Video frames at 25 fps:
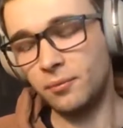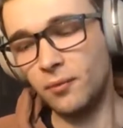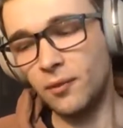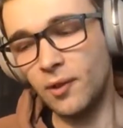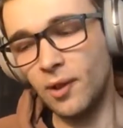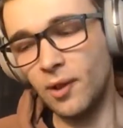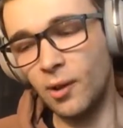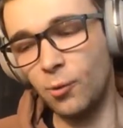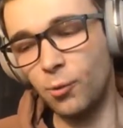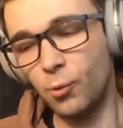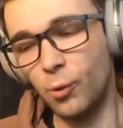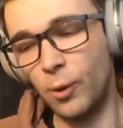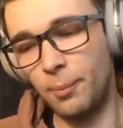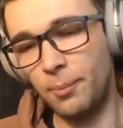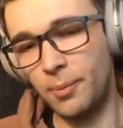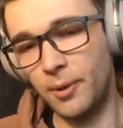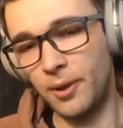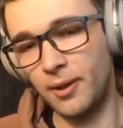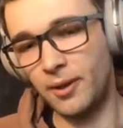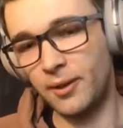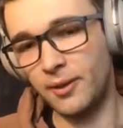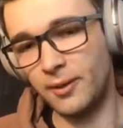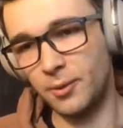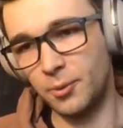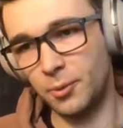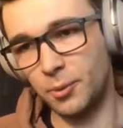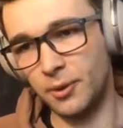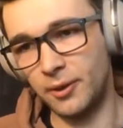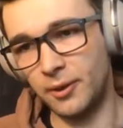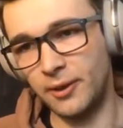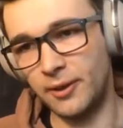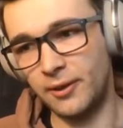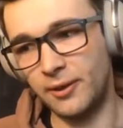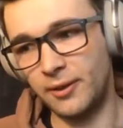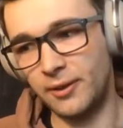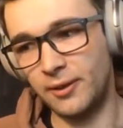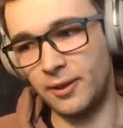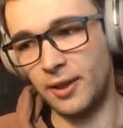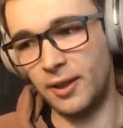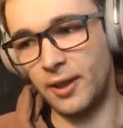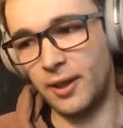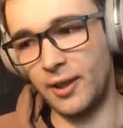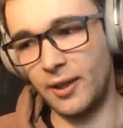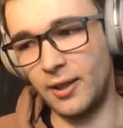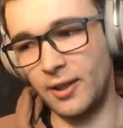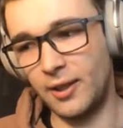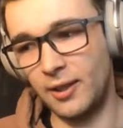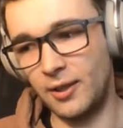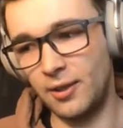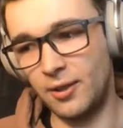we built really
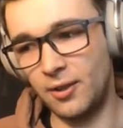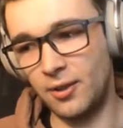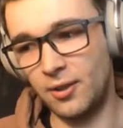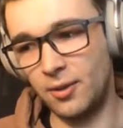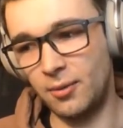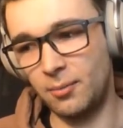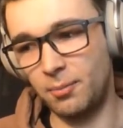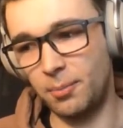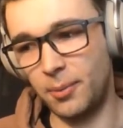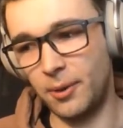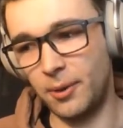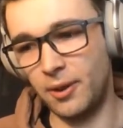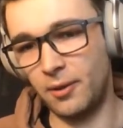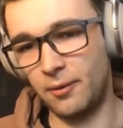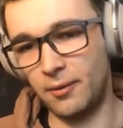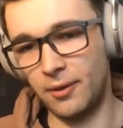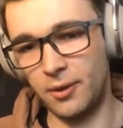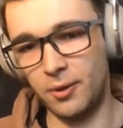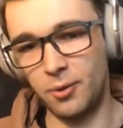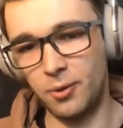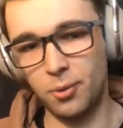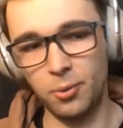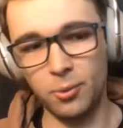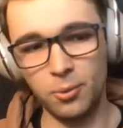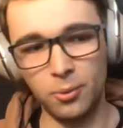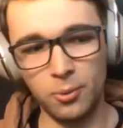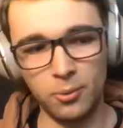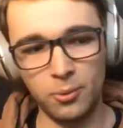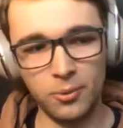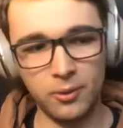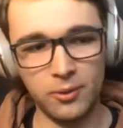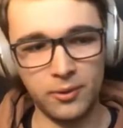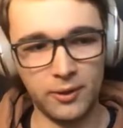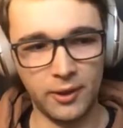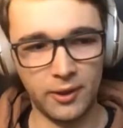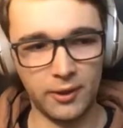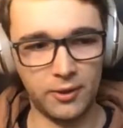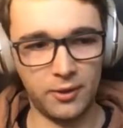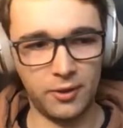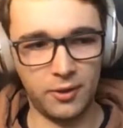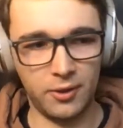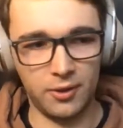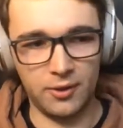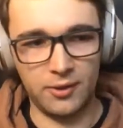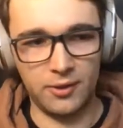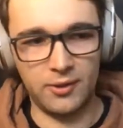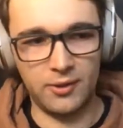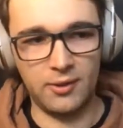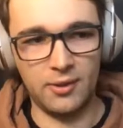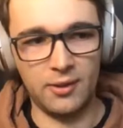tiny bit of a tool that
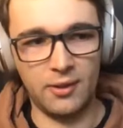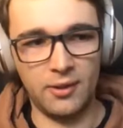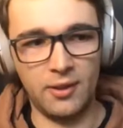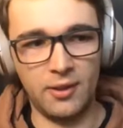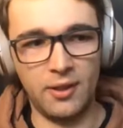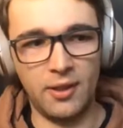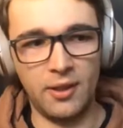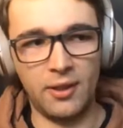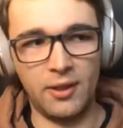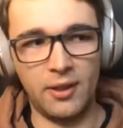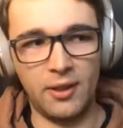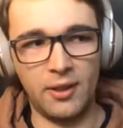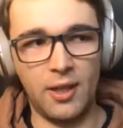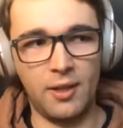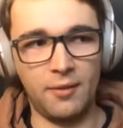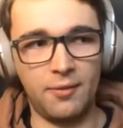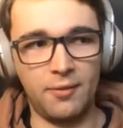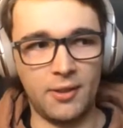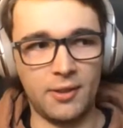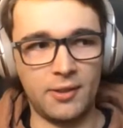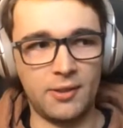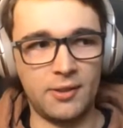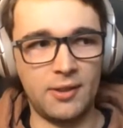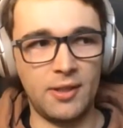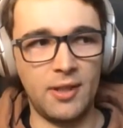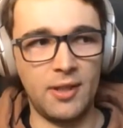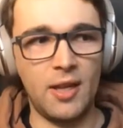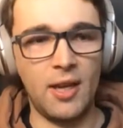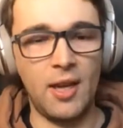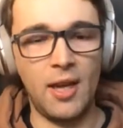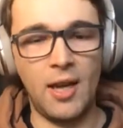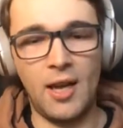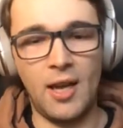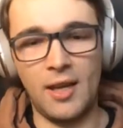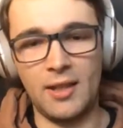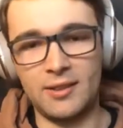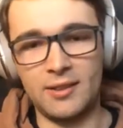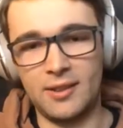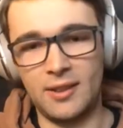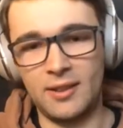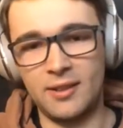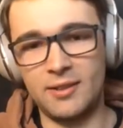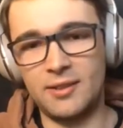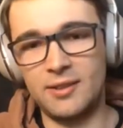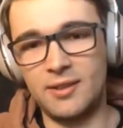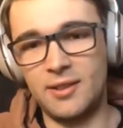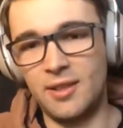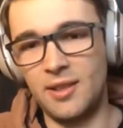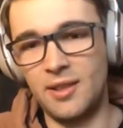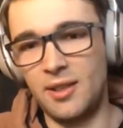just gave us
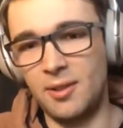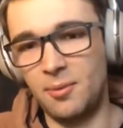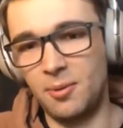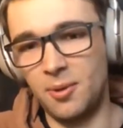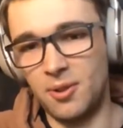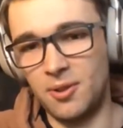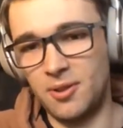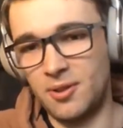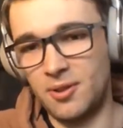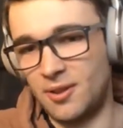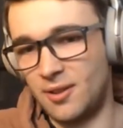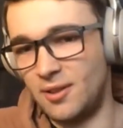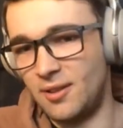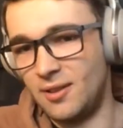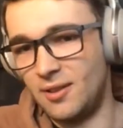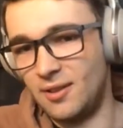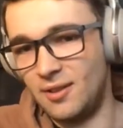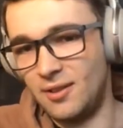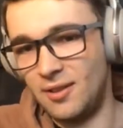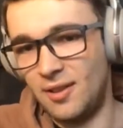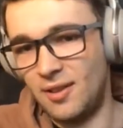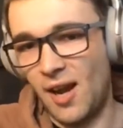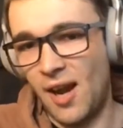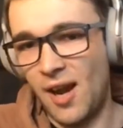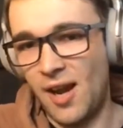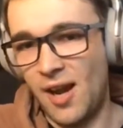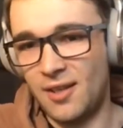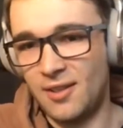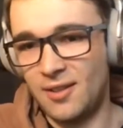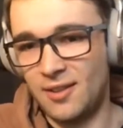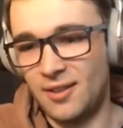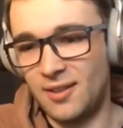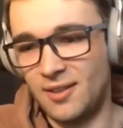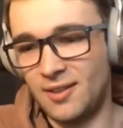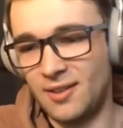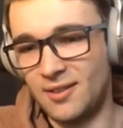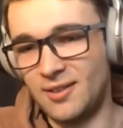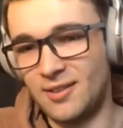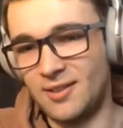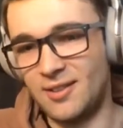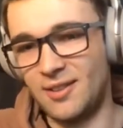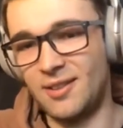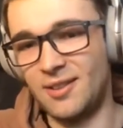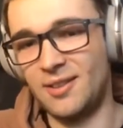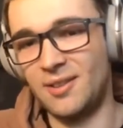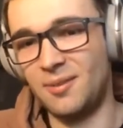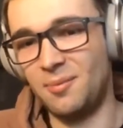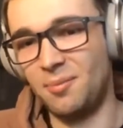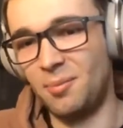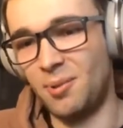exact keywords in headings,
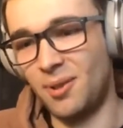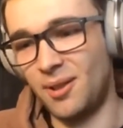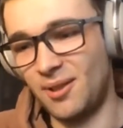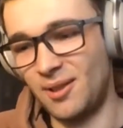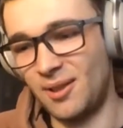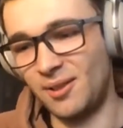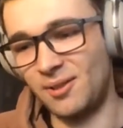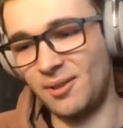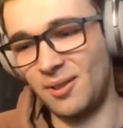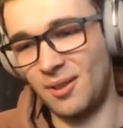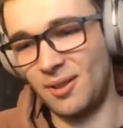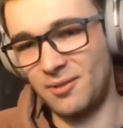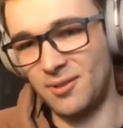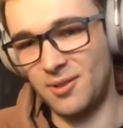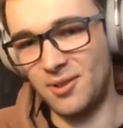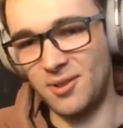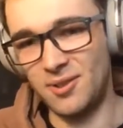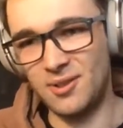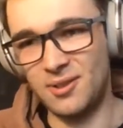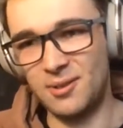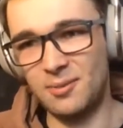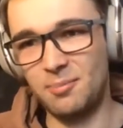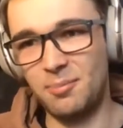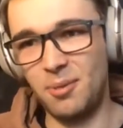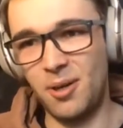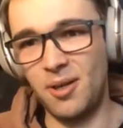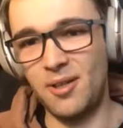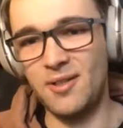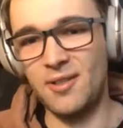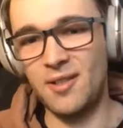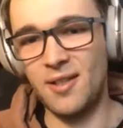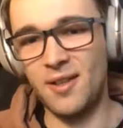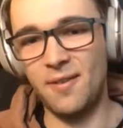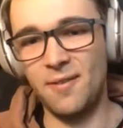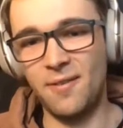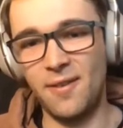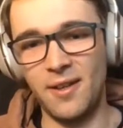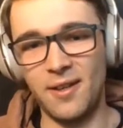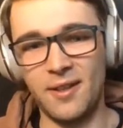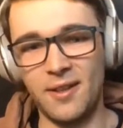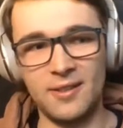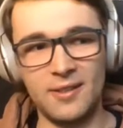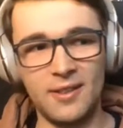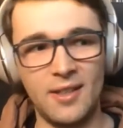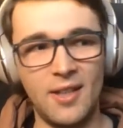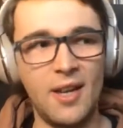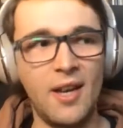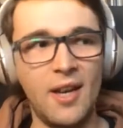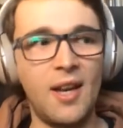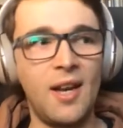in paragraphs, just basic things.
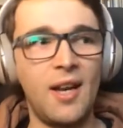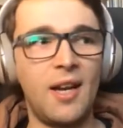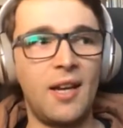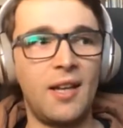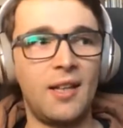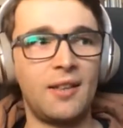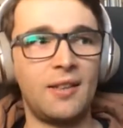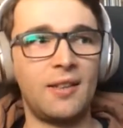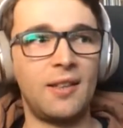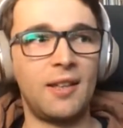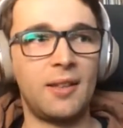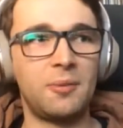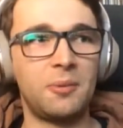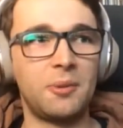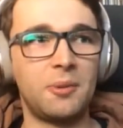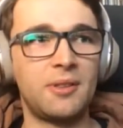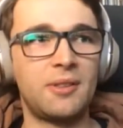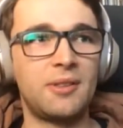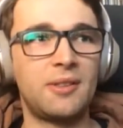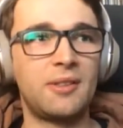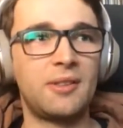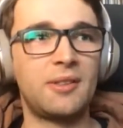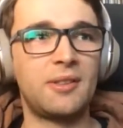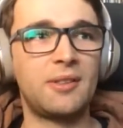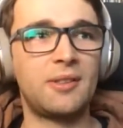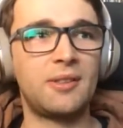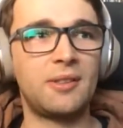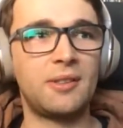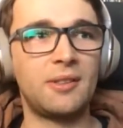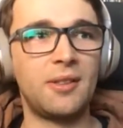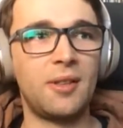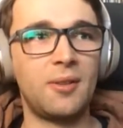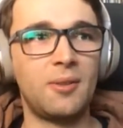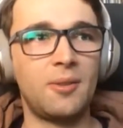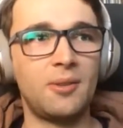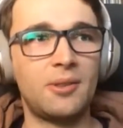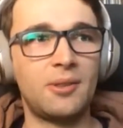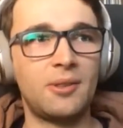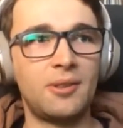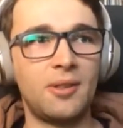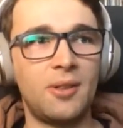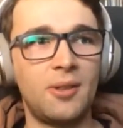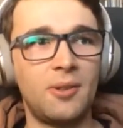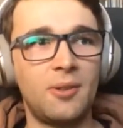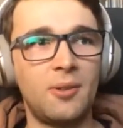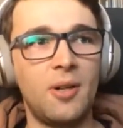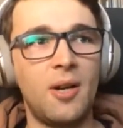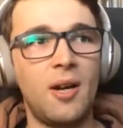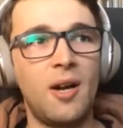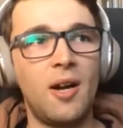And that was so
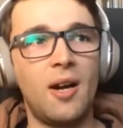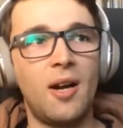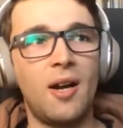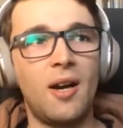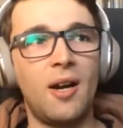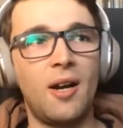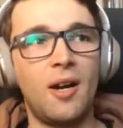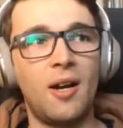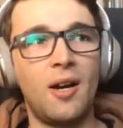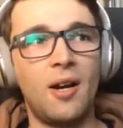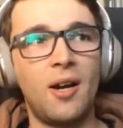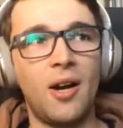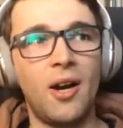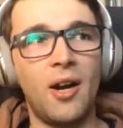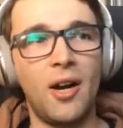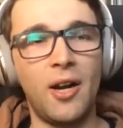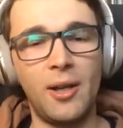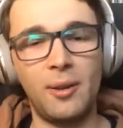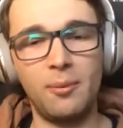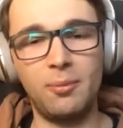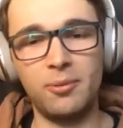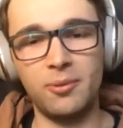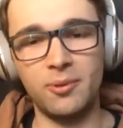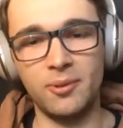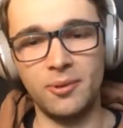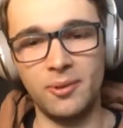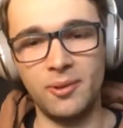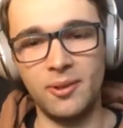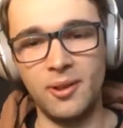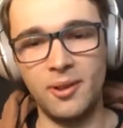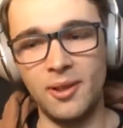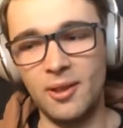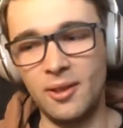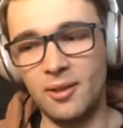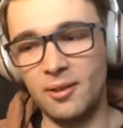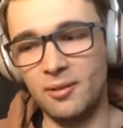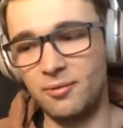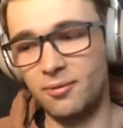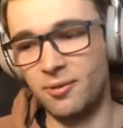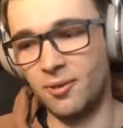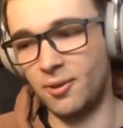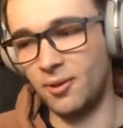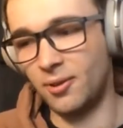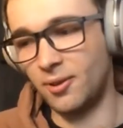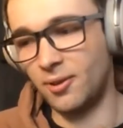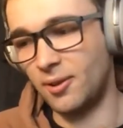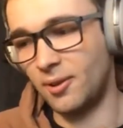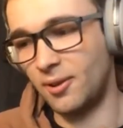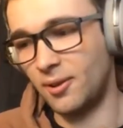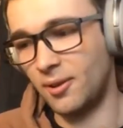helpful
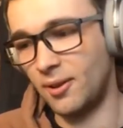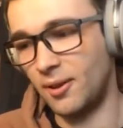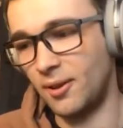for